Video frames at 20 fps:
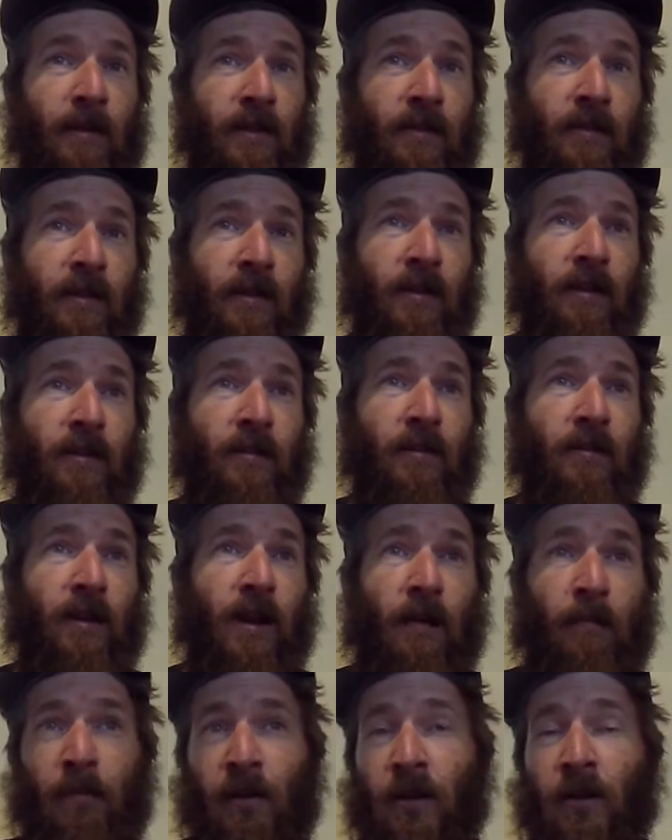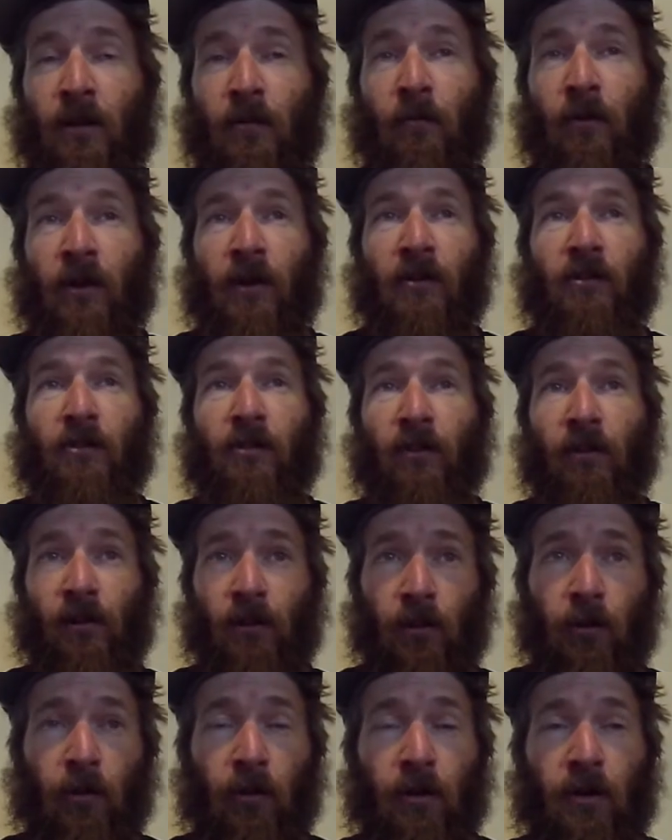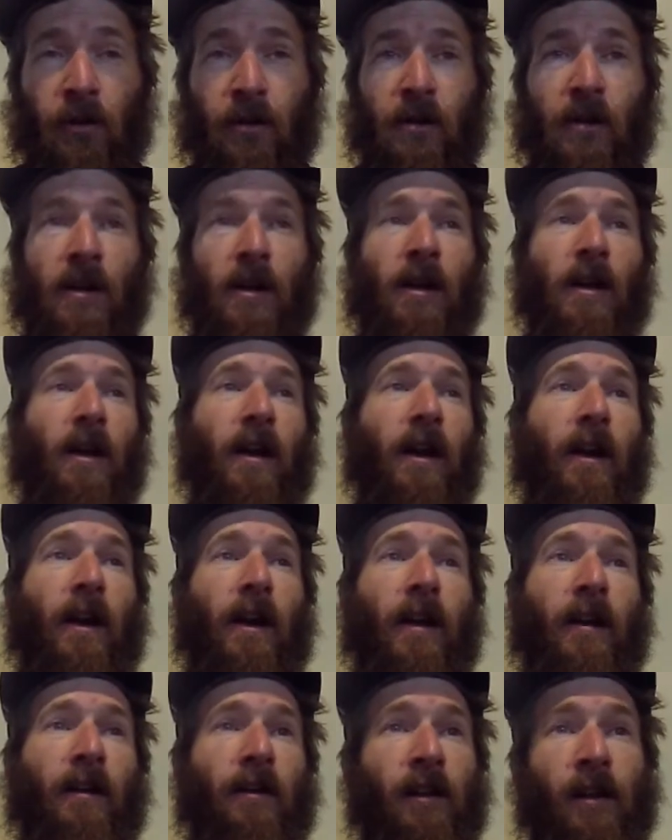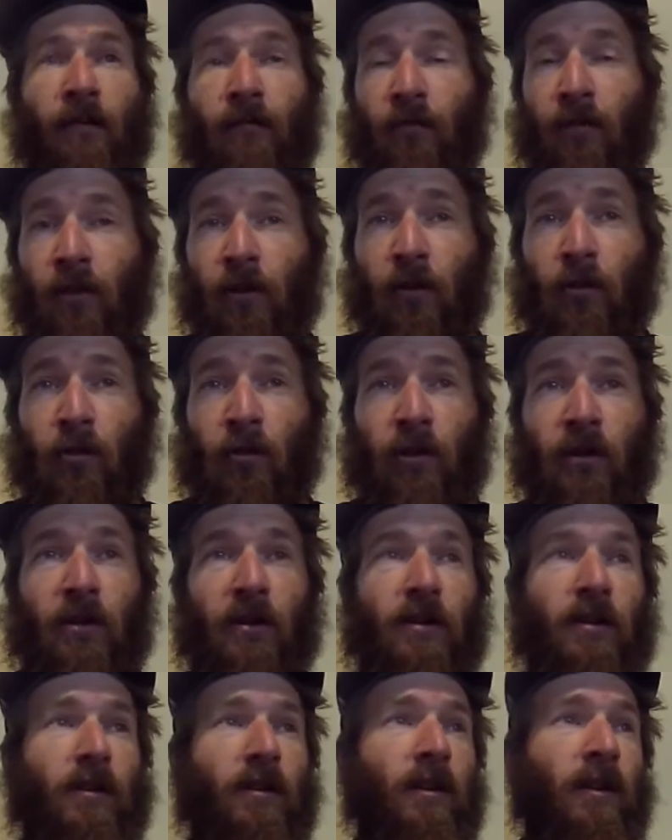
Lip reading: and then I immediately went into the lure and loved the lure.